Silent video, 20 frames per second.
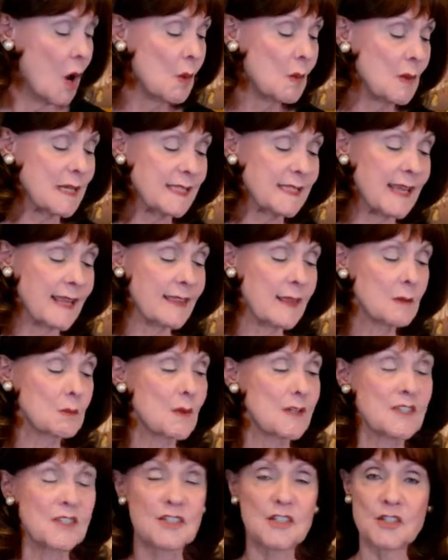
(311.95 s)
We see them
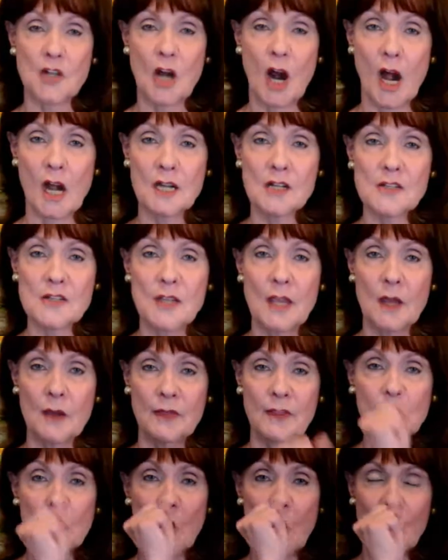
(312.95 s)
with stars,
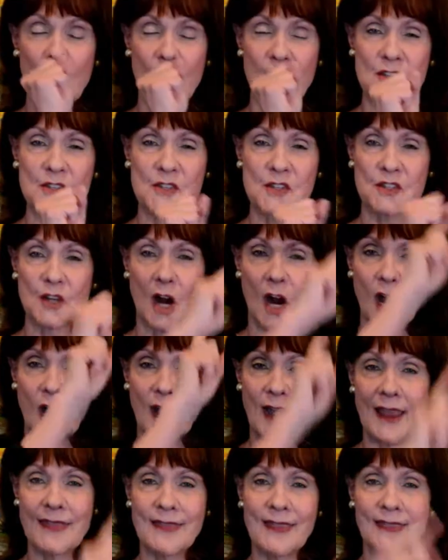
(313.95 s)
the core of the
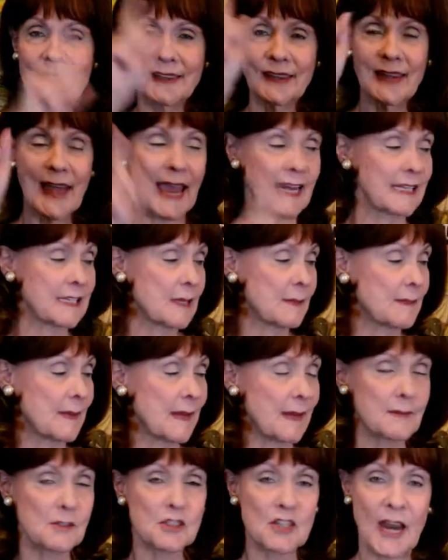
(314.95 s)
star, and then the light
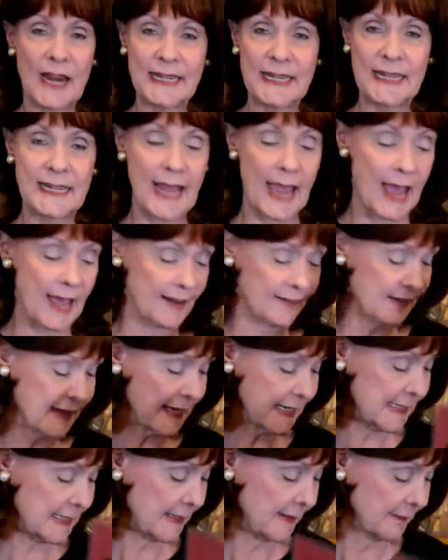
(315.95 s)
beam shining out of
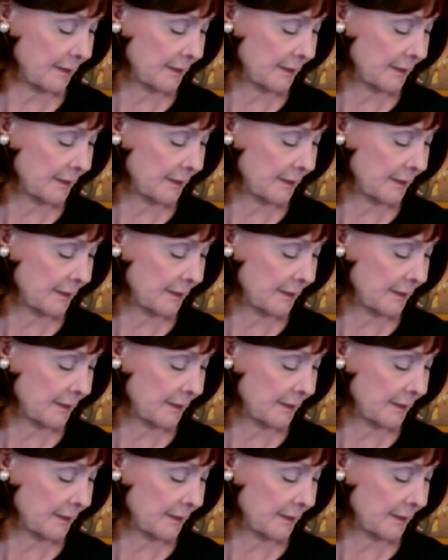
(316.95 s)
it.